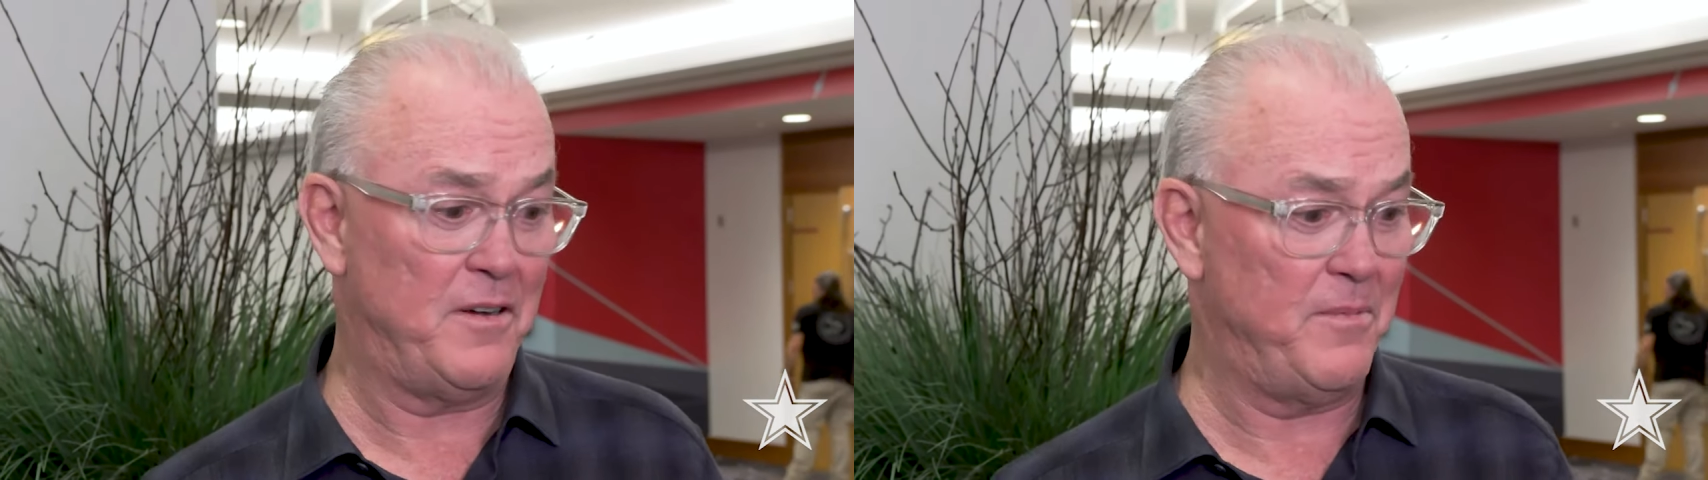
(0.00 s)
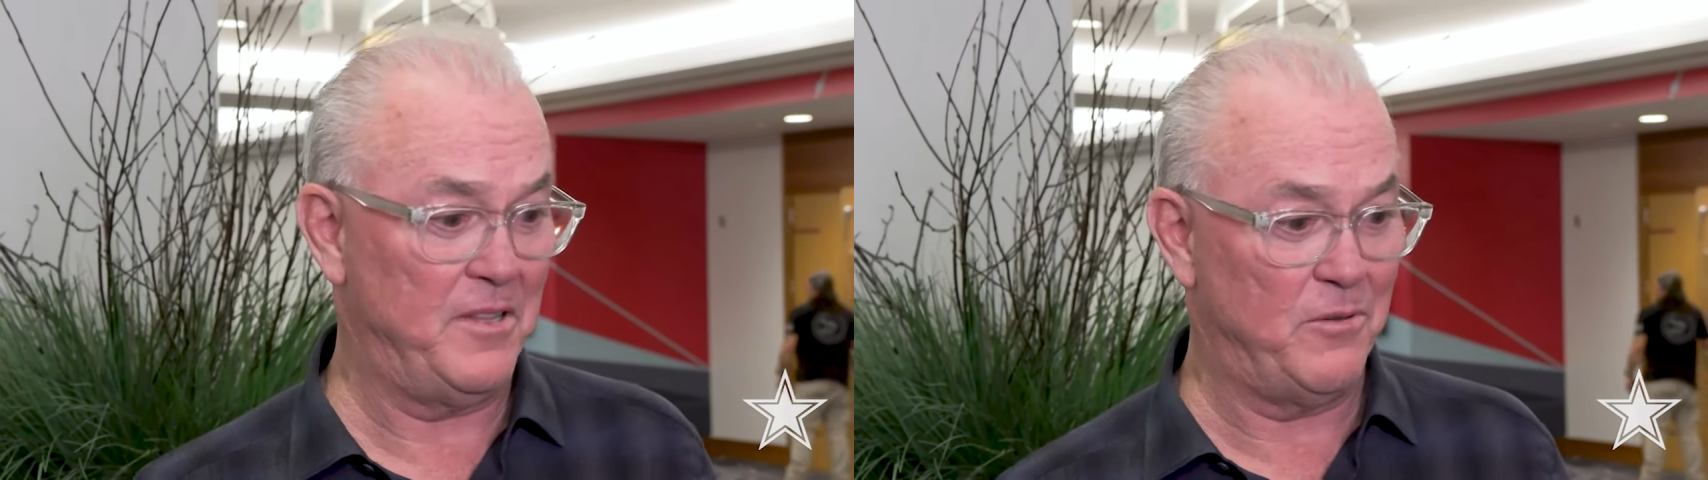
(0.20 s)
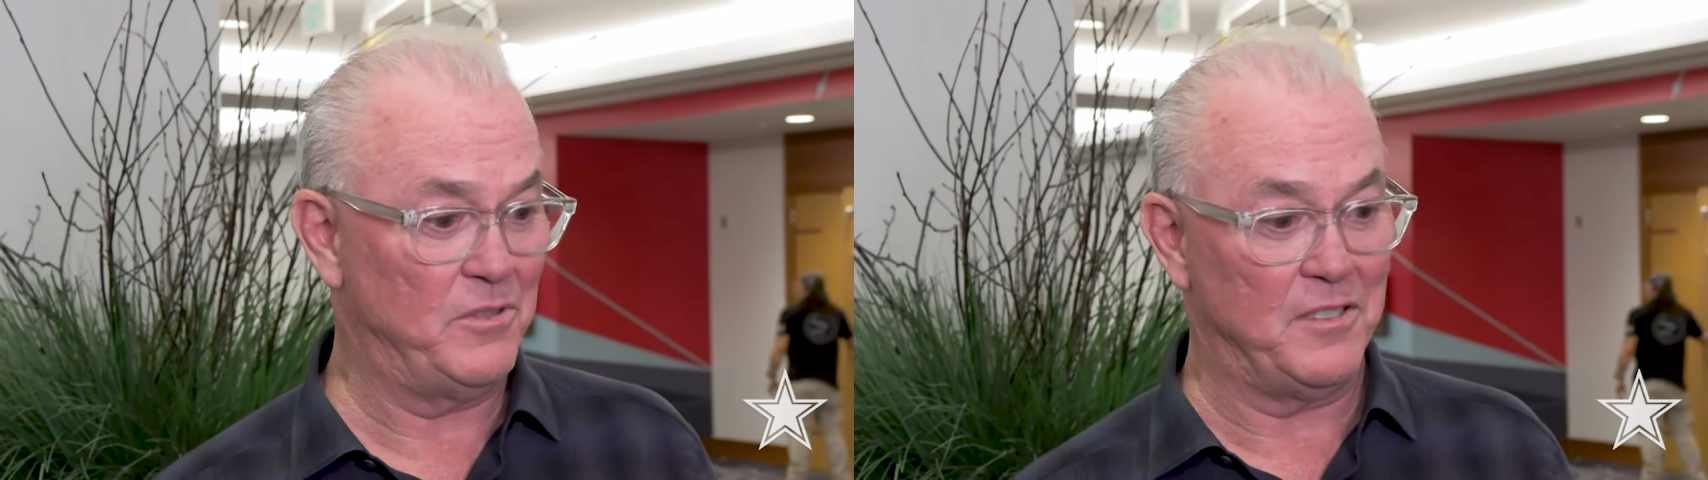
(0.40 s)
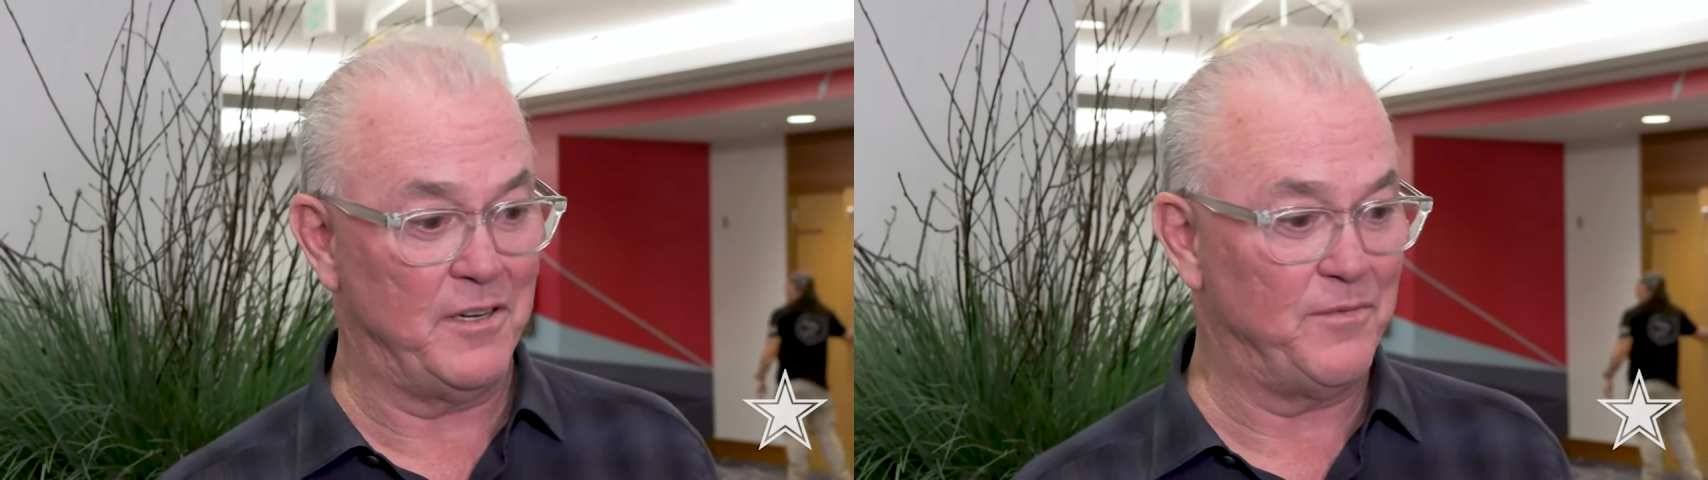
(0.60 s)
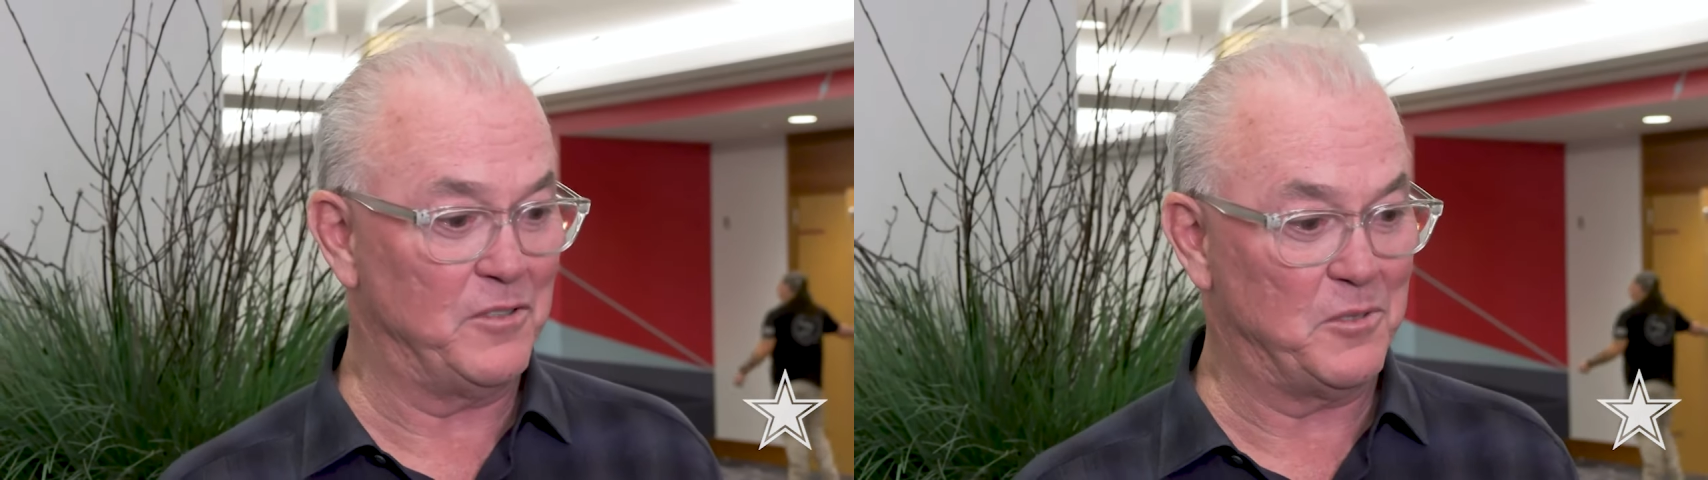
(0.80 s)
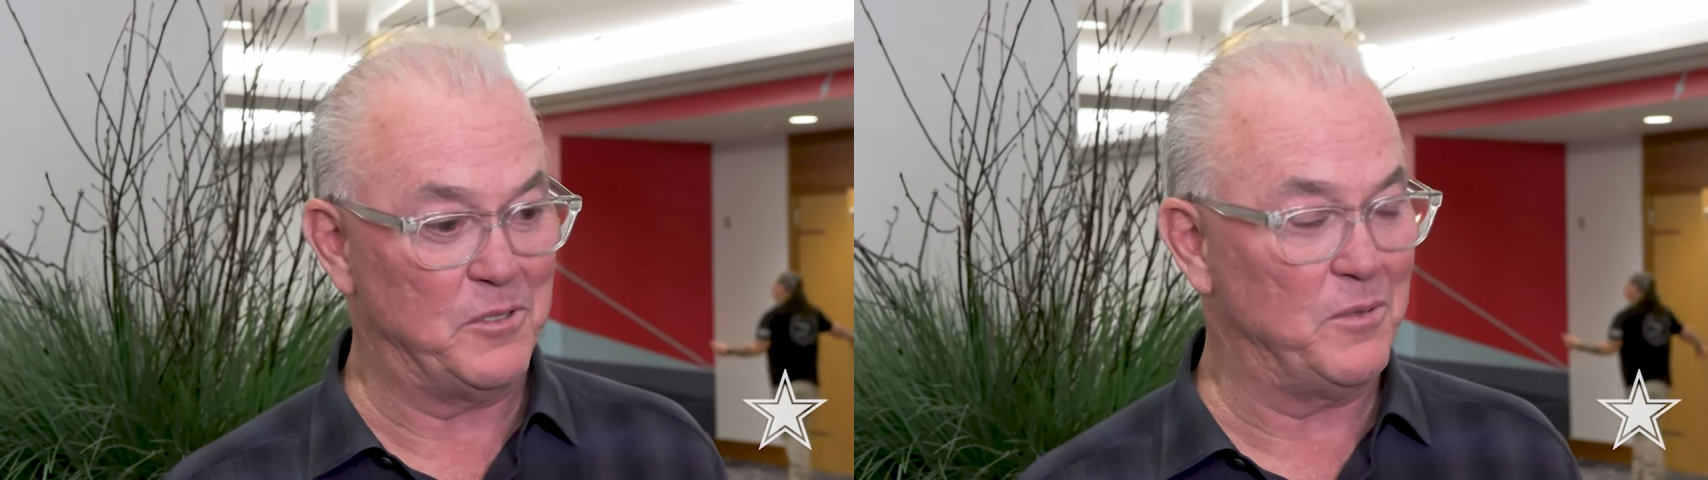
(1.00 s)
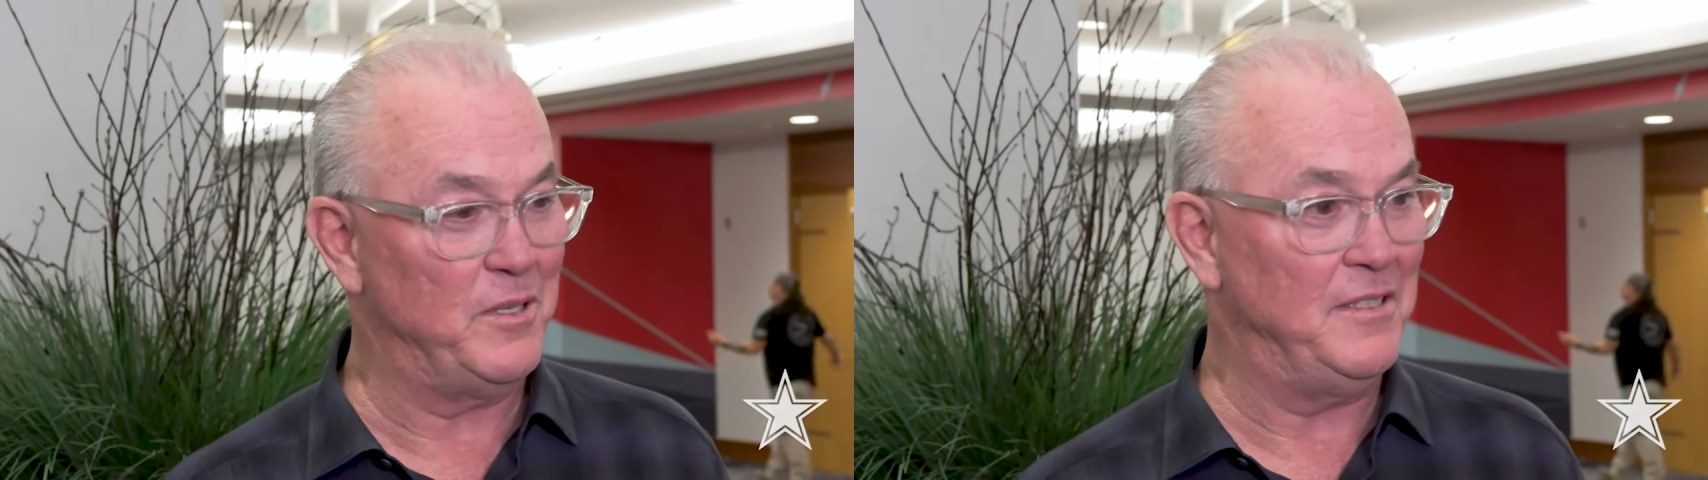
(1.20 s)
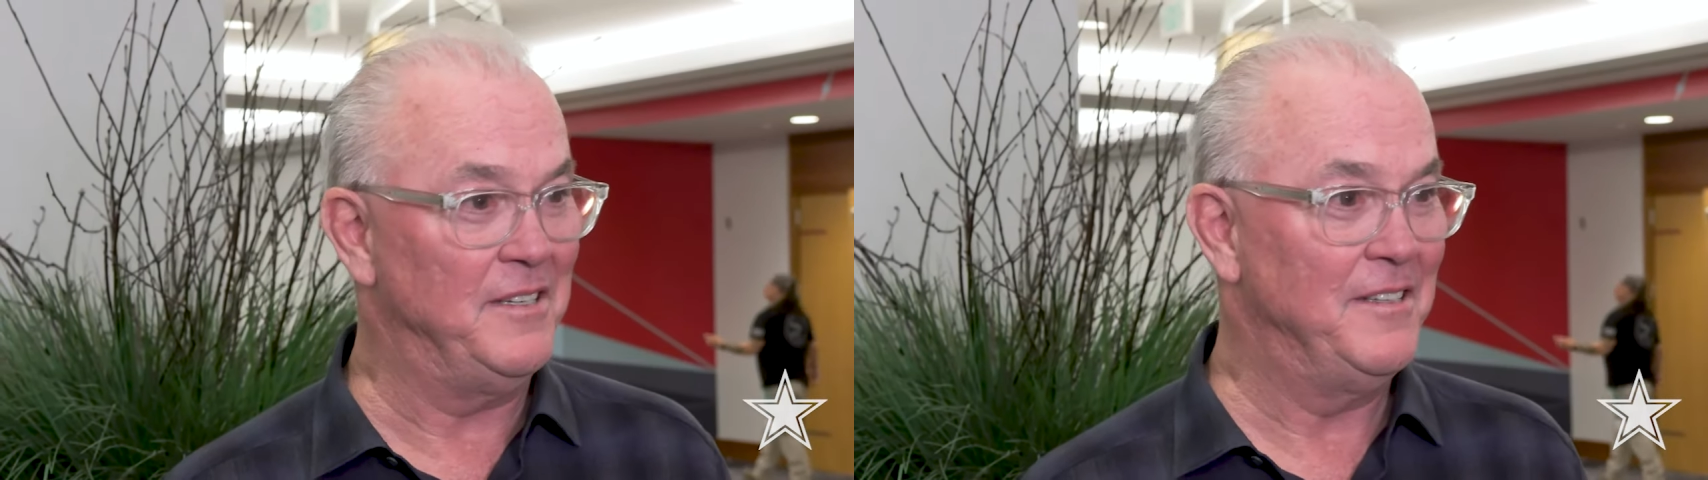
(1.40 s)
I mean, there was a difference between